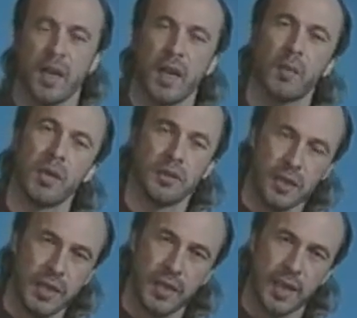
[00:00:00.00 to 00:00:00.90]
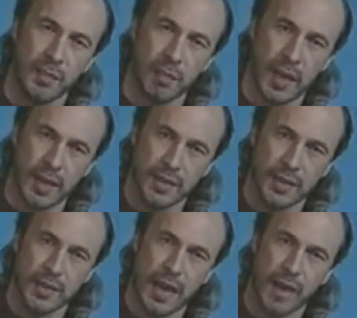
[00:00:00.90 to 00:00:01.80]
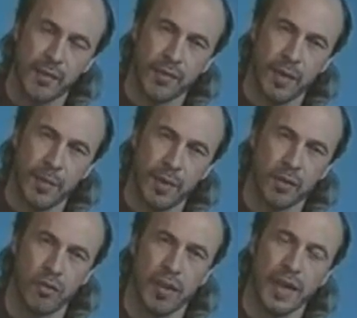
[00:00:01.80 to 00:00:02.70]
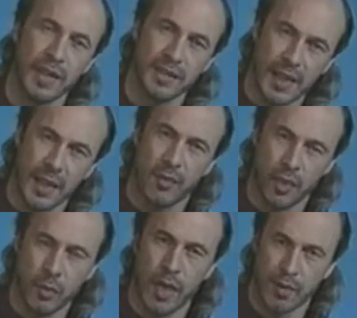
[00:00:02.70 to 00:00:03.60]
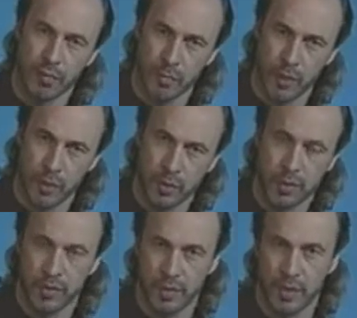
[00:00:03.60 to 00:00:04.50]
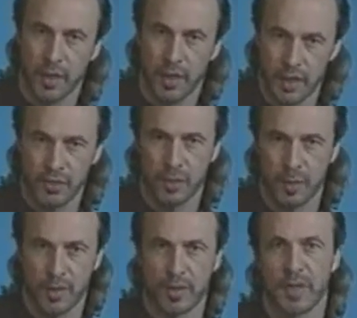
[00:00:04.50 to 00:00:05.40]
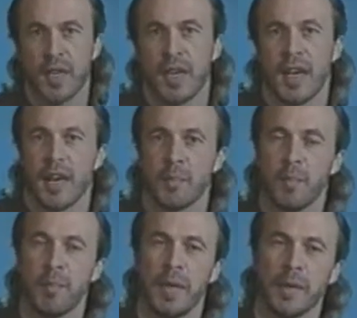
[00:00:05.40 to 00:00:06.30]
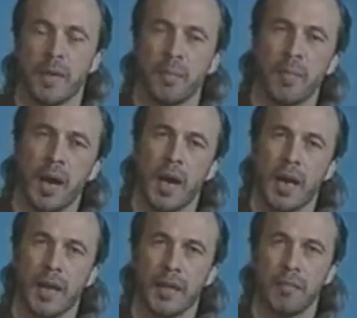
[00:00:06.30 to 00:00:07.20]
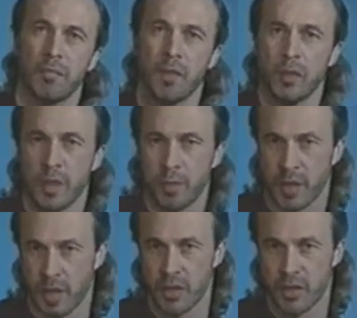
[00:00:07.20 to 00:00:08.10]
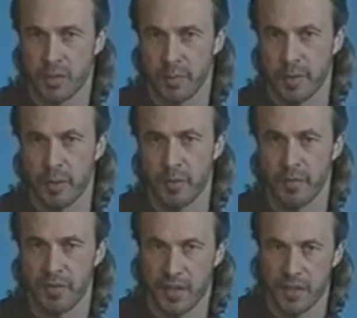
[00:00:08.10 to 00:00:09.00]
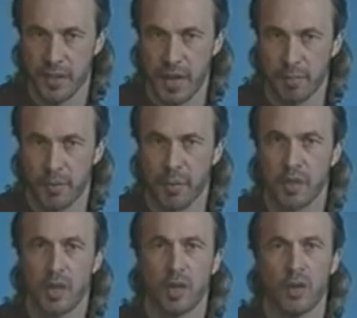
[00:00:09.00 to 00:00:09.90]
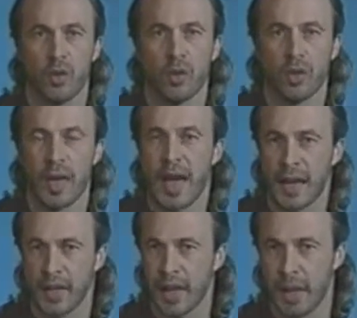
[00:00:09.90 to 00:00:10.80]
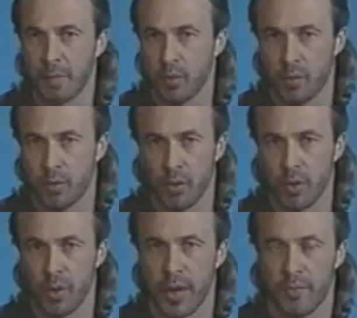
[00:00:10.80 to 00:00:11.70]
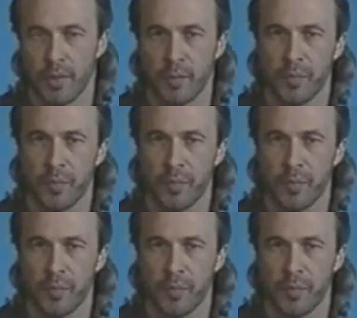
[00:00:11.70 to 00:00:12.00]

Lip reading: And what has really taken place is that typical reggae sound that you get from those instruments has been picked up by usually a percussion instrument. It could be a finger snap or a hand clap or whatever.